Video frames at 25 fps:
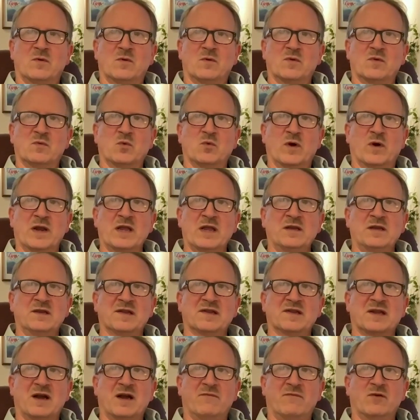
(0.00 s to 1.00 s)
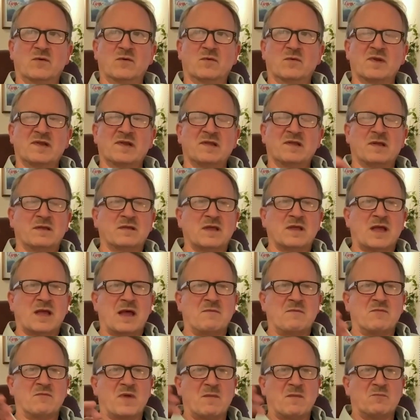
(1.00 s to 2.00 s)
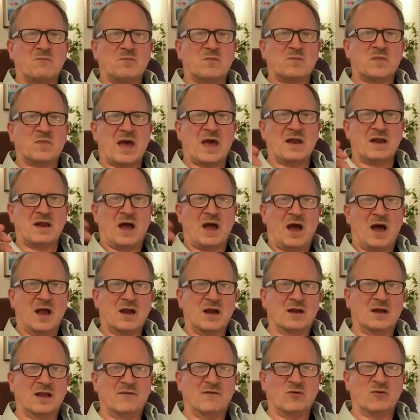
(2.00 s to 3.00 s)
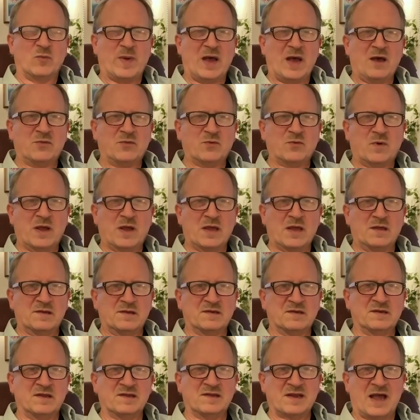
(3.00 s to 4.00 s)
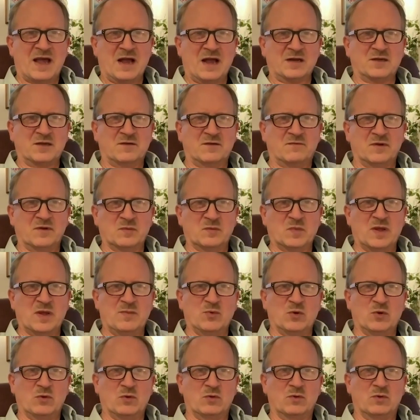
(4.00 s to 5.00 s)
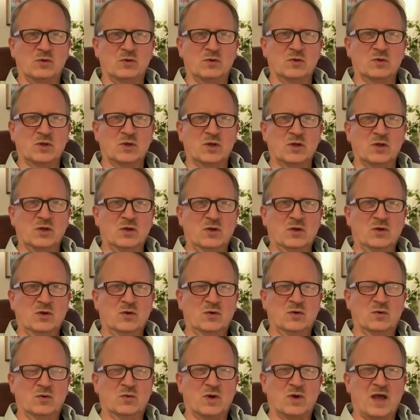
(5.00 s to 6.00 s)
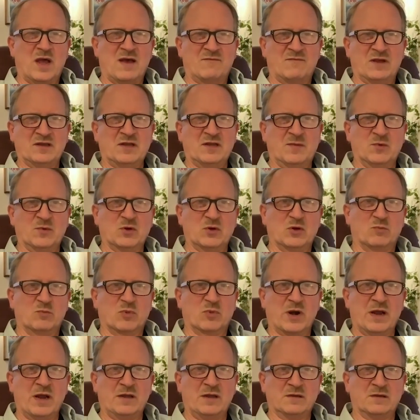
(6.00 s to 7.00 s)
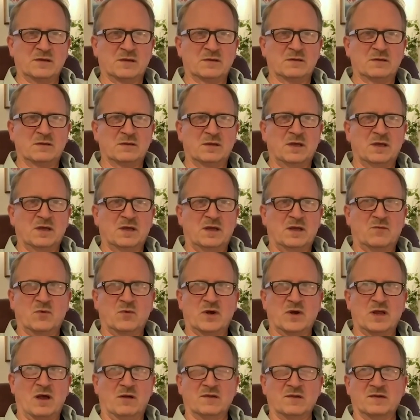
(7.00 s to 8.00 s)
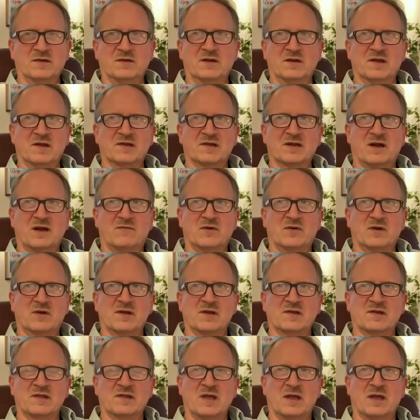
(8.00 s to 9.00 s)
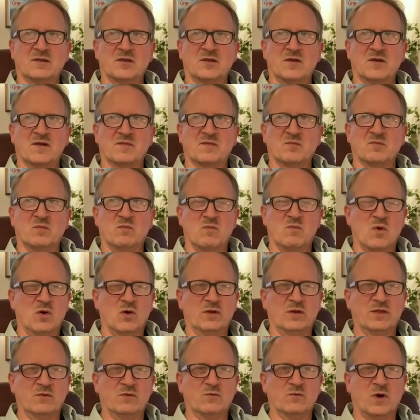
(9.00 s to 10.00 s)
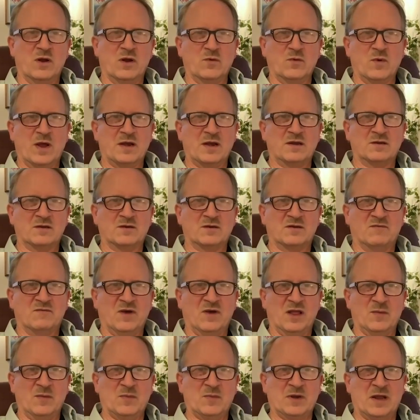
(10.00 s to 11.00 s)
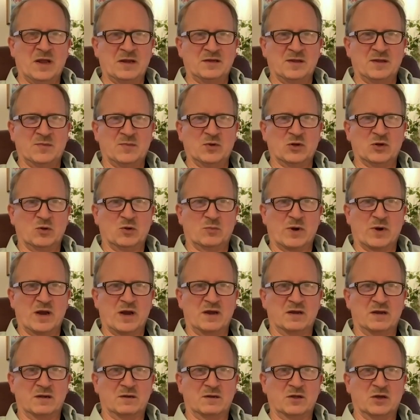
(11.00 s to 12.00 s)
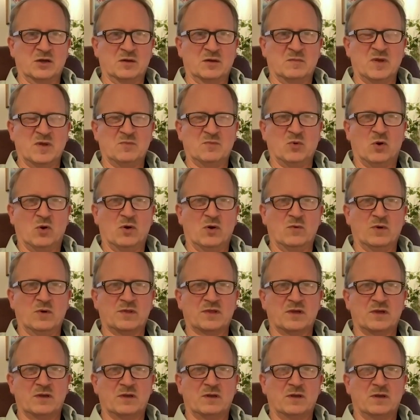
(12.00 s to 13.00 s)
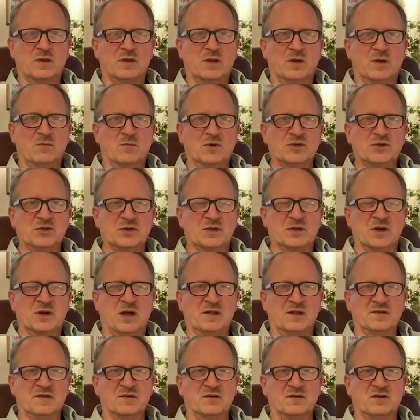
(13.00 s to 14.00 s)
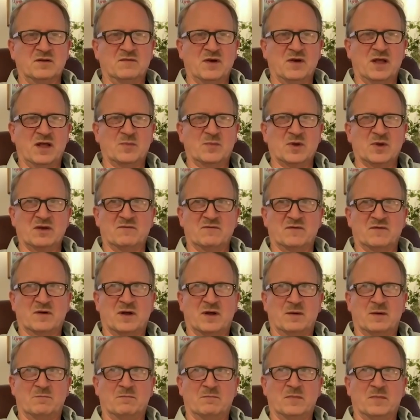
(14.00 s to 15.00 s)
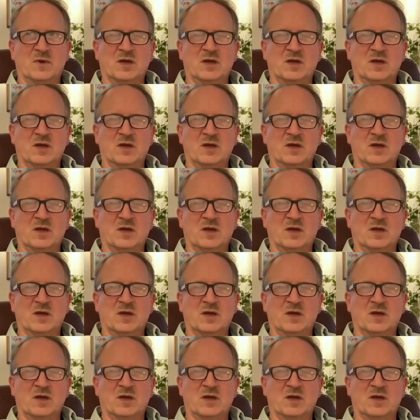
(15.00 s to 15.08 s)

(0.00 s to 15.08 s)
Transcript: what he discovered was that higher level pathway isn't as active in people who have atypical brains. And what he also discovered is that there's more than one way to develop an atypical brain. You can be born with it, but you can also develop it from